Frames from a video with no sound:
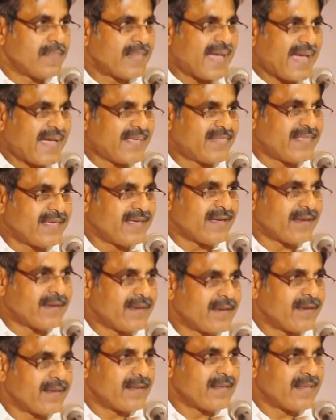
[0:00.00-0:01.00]
I think
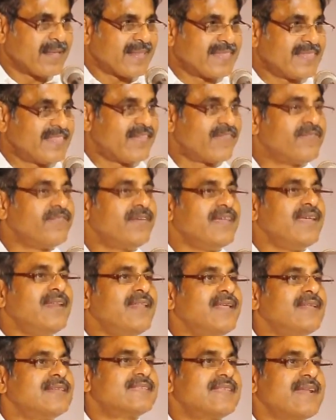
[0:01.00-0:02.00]
the
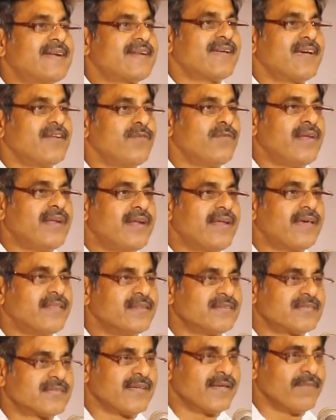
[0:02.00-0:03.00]
feelings that conveyed are
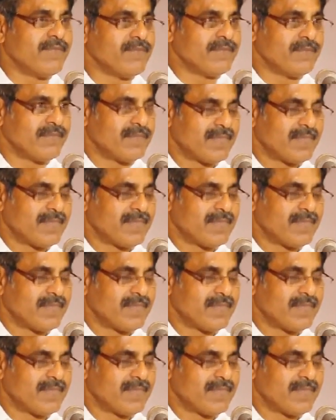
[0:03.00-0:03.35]
the same.